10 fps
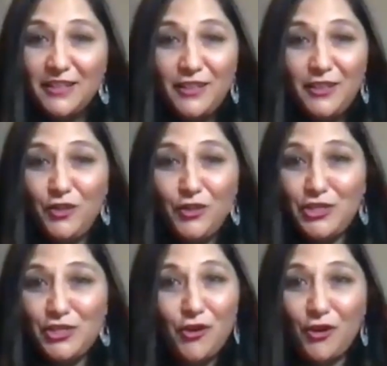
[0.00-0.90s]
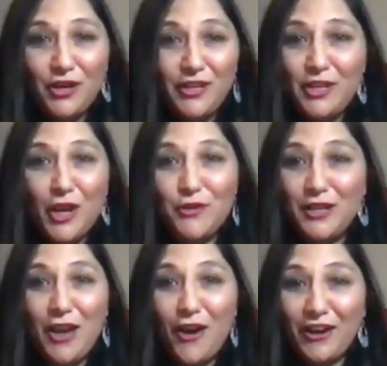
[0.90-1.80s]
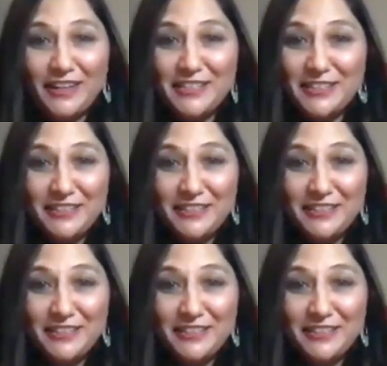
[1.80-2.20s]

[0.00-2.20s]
You're just not going to know the light.